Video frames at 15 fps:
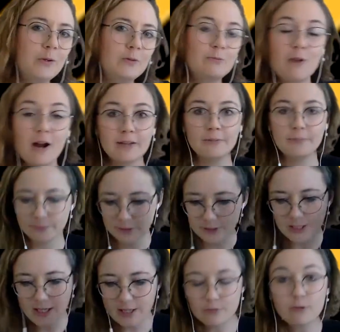Right, so
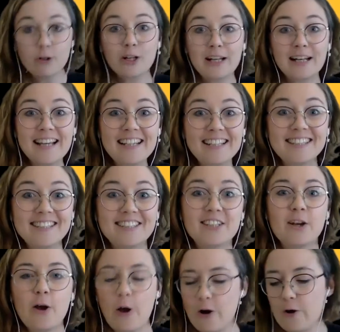now you've got a list
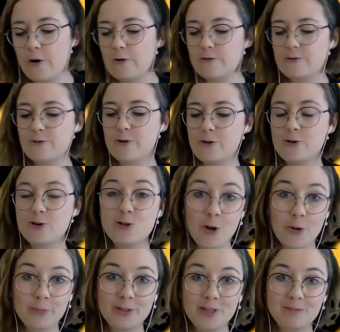of
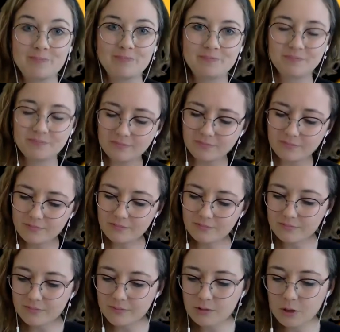jobs.
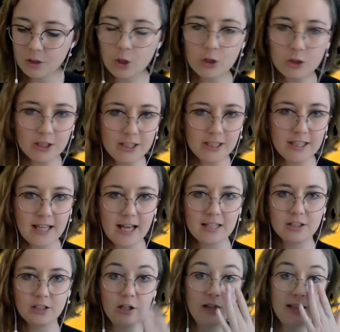Looking at that
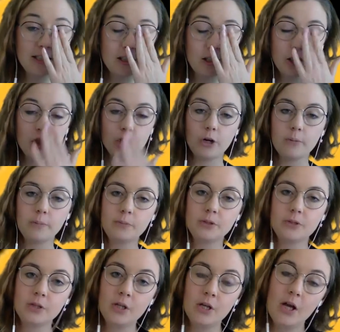list of
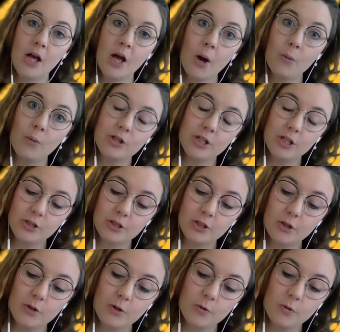jobs, I want you
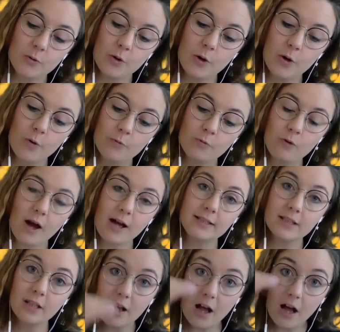to
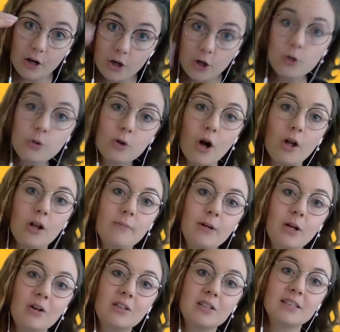write a new column
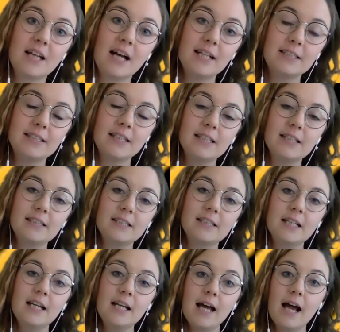alongside it
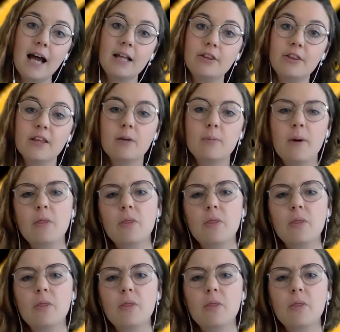and think about